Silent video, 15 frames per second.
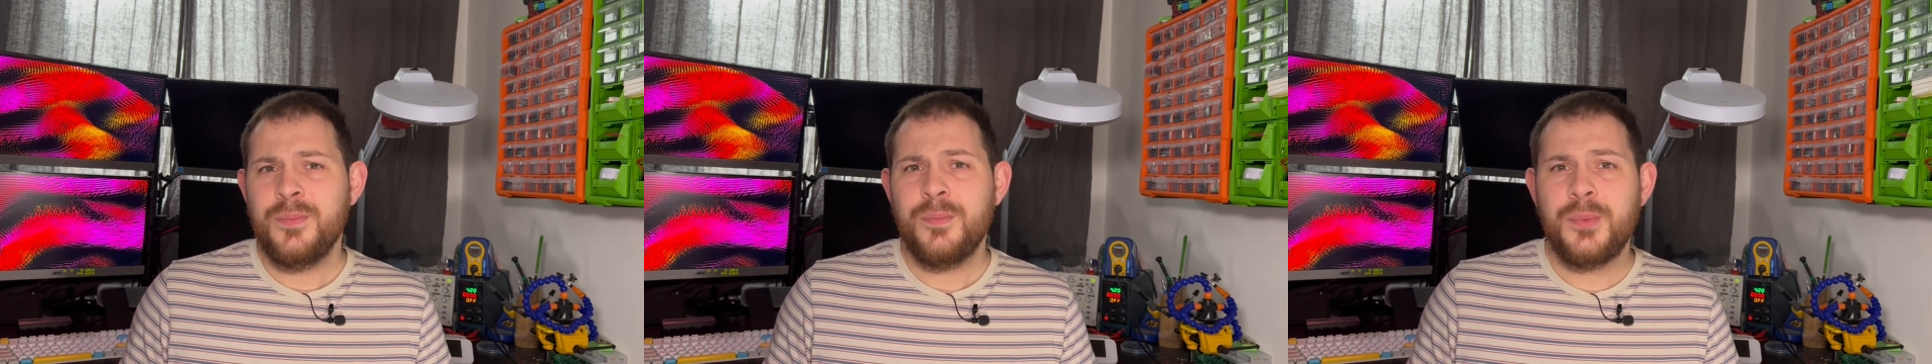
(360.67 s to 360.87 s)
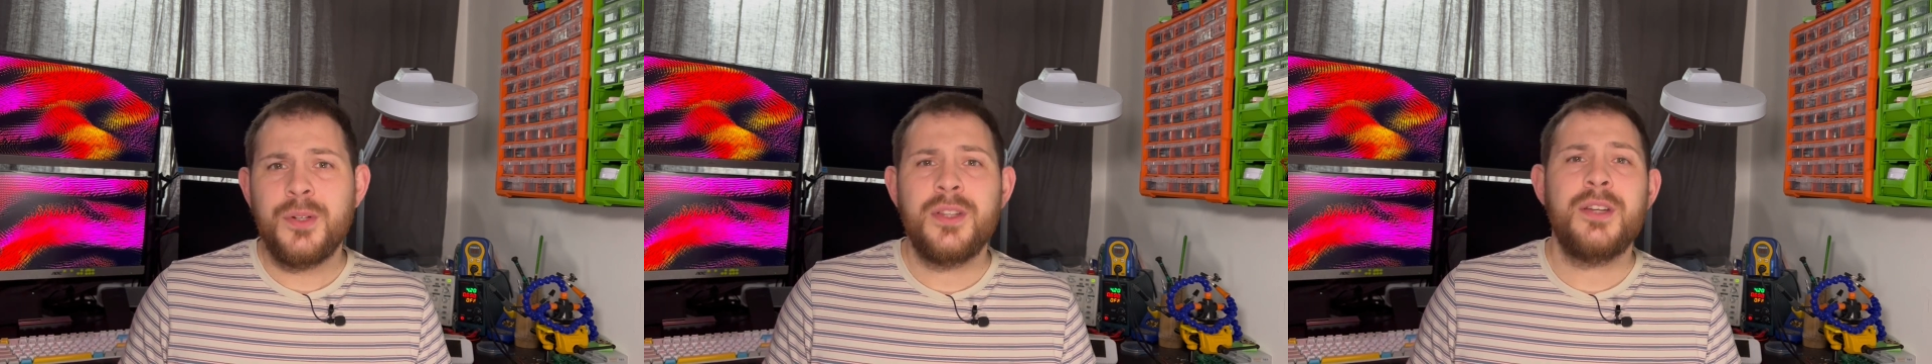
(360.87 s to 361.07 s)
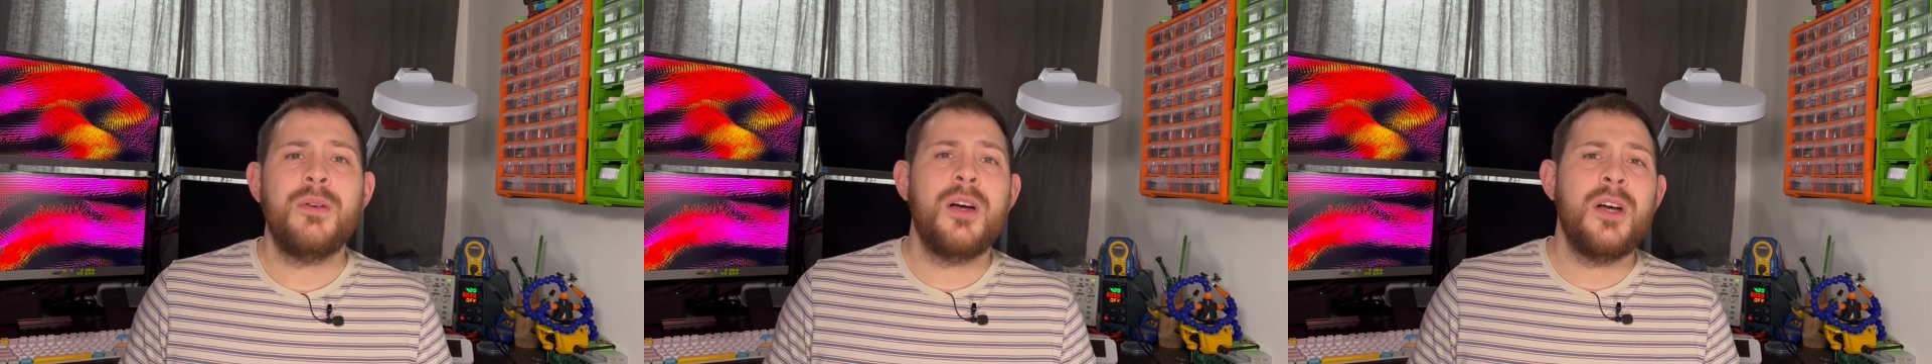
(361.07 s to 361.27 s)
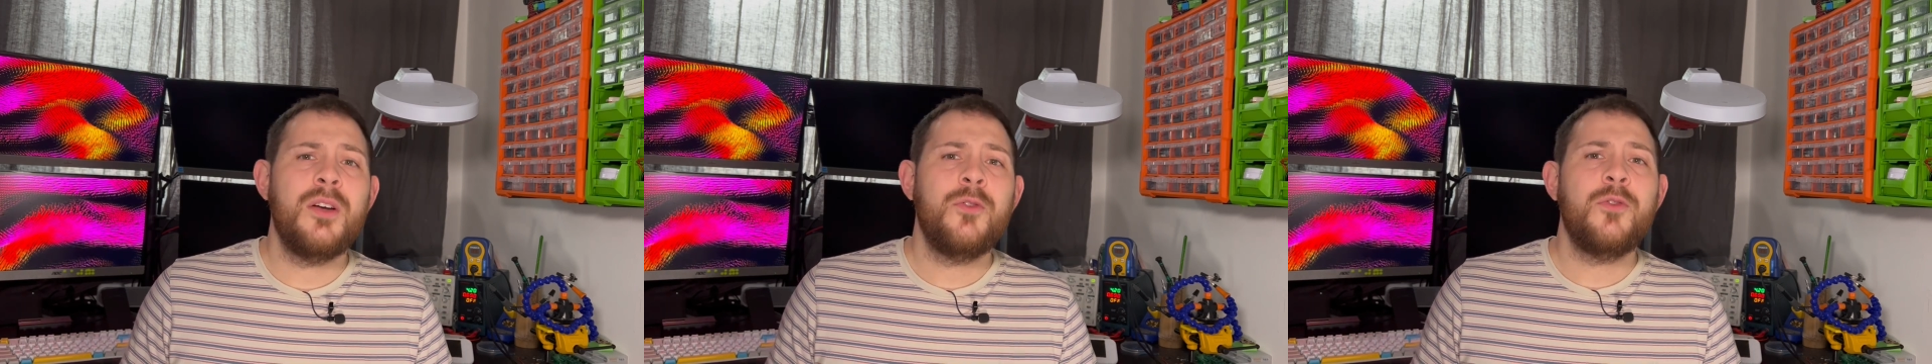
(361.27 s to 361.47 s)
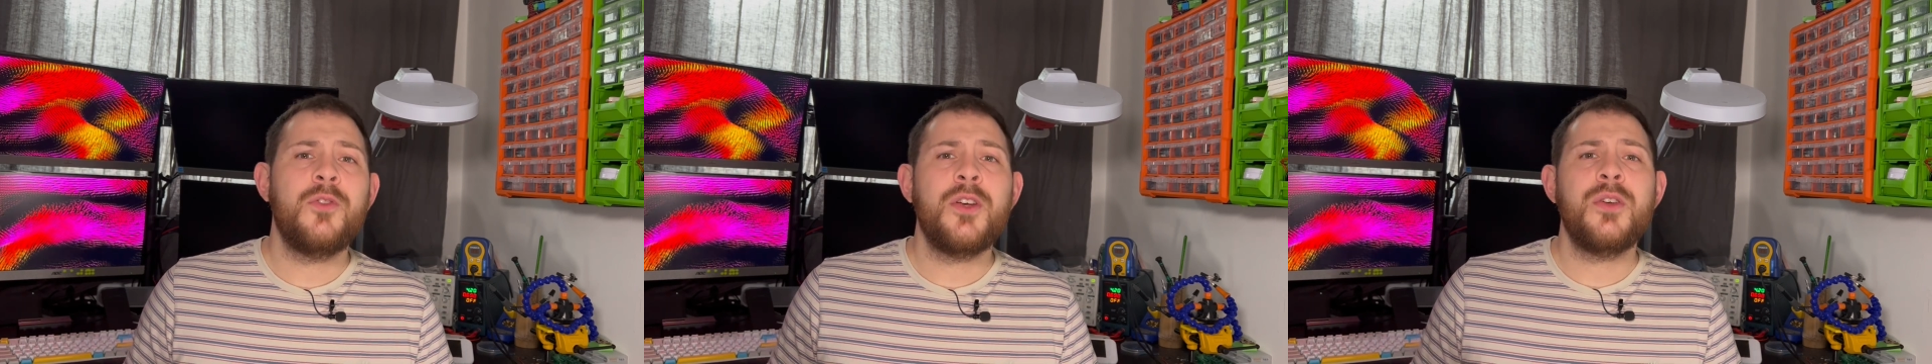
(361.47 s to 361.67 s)
but there are
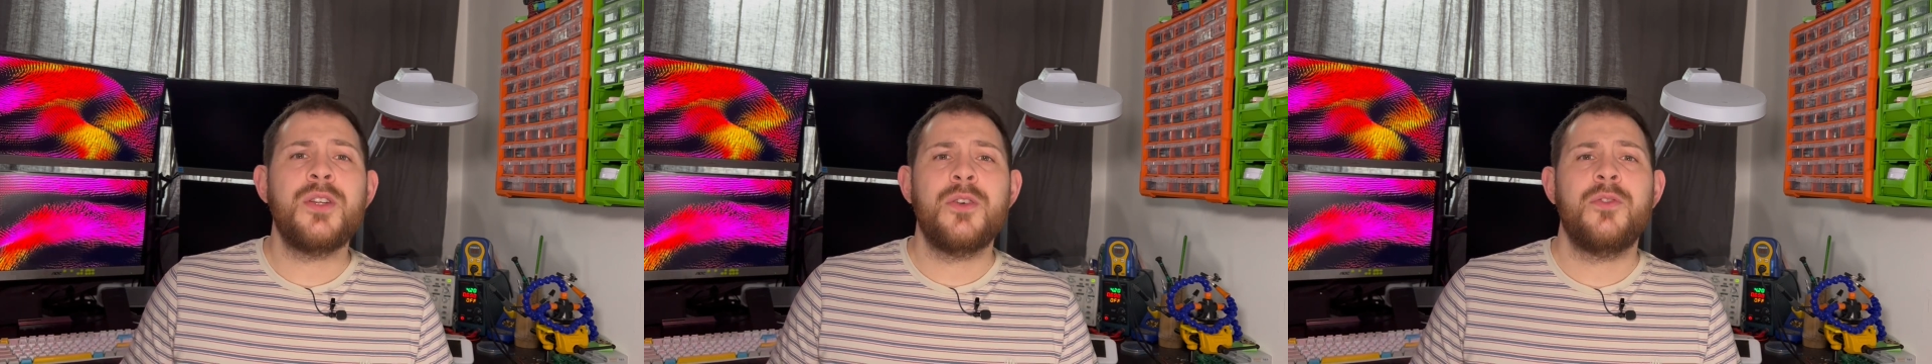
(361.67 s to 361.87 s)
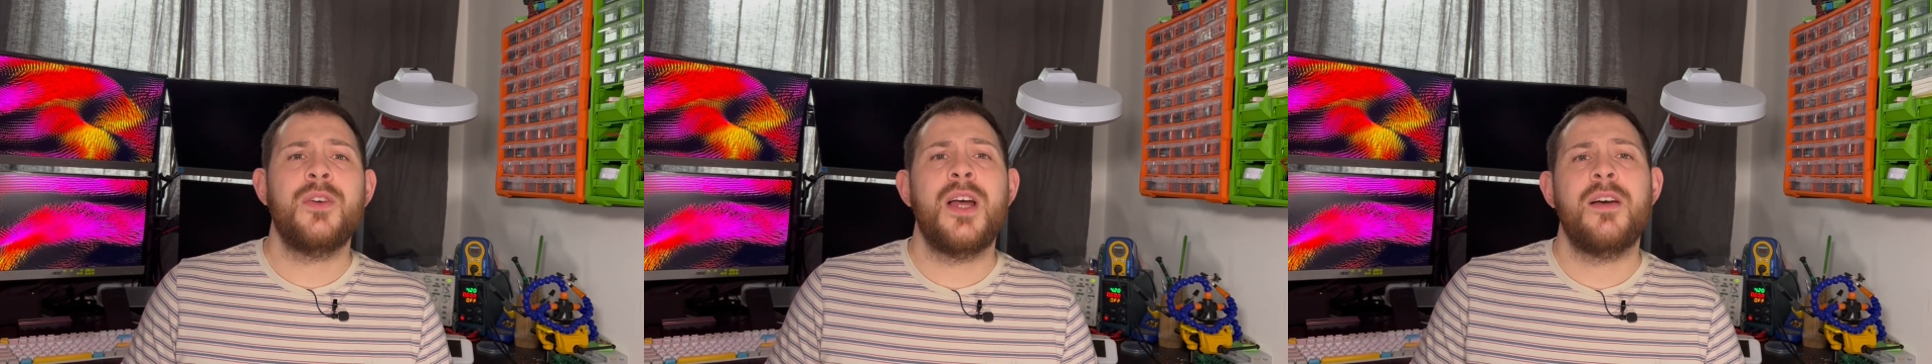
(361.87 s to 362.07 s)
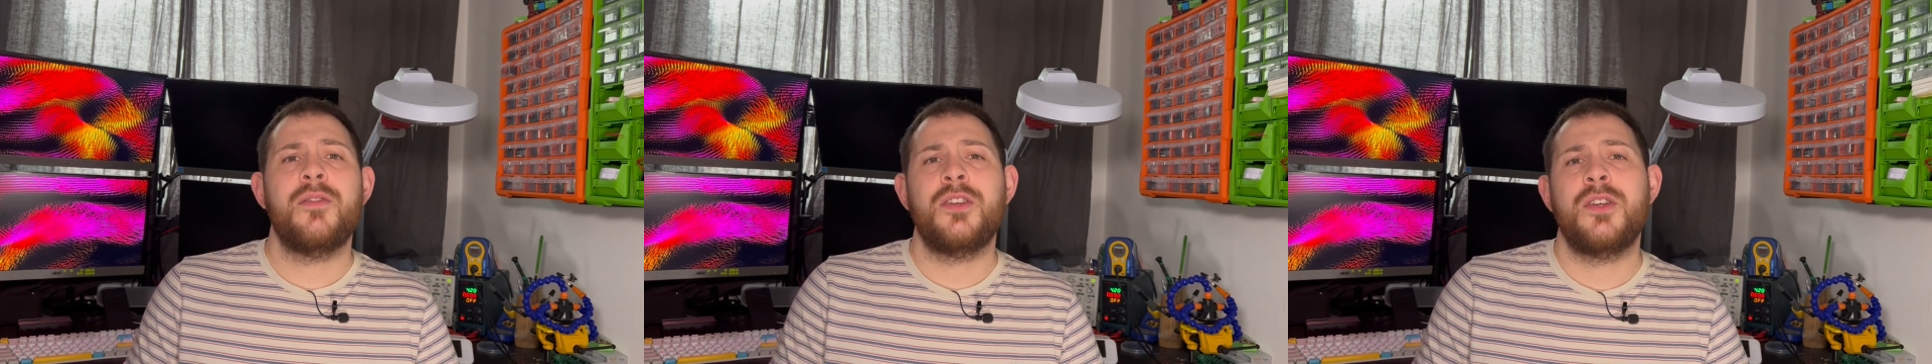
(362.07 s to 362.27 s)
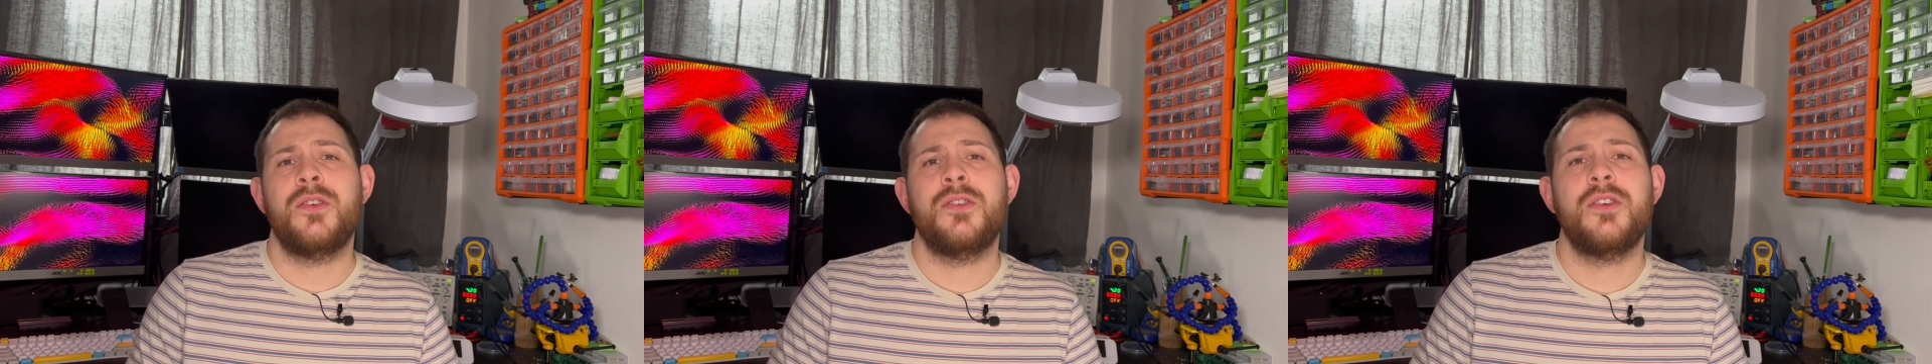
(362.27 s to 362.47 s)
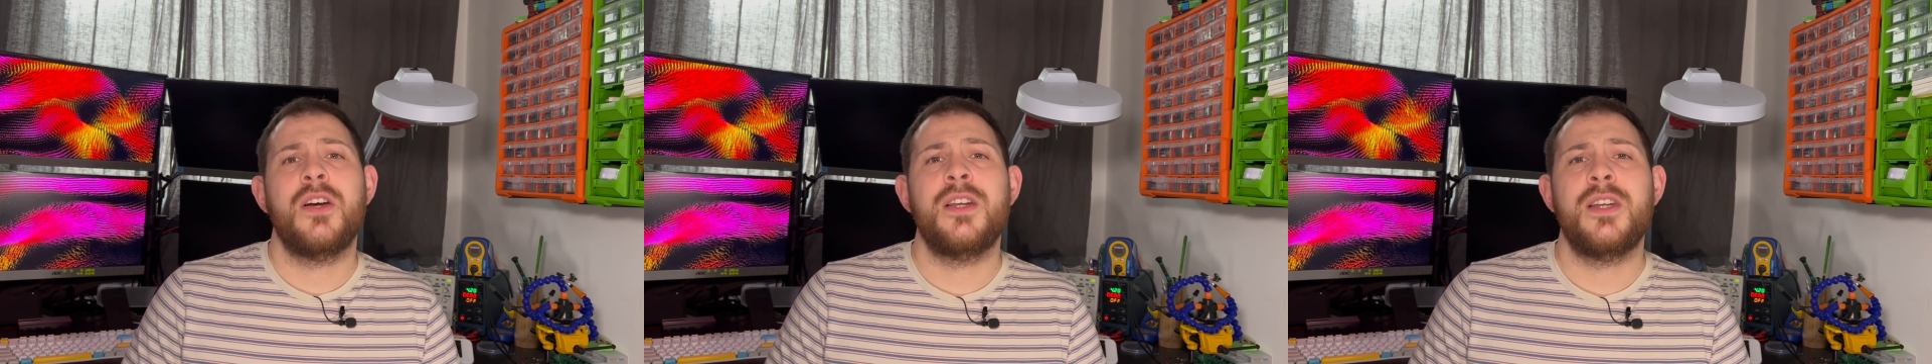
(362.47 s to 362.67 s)
a few different avenues I